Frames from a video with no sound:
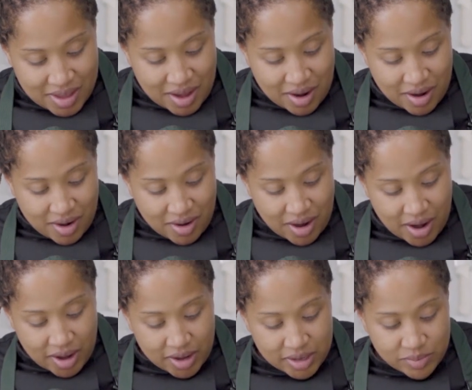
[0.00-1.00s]
All
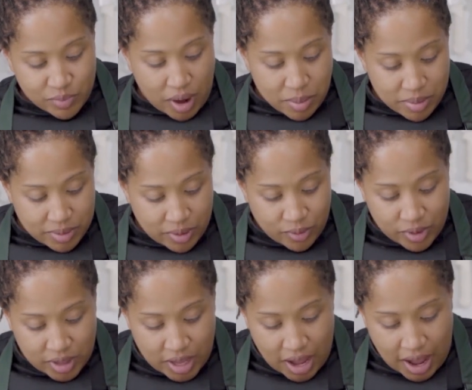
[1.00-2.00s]
right, it's probably
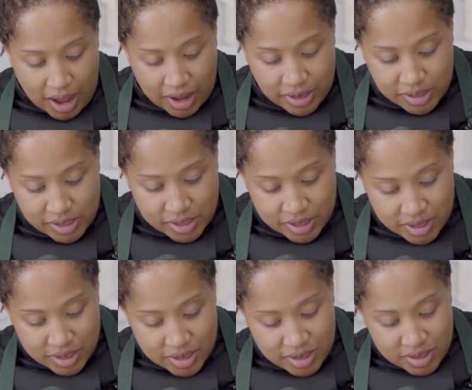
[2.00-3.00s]
really hot,
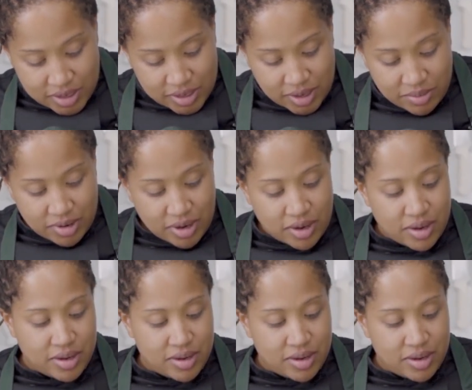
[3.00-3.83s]
so I'm gonna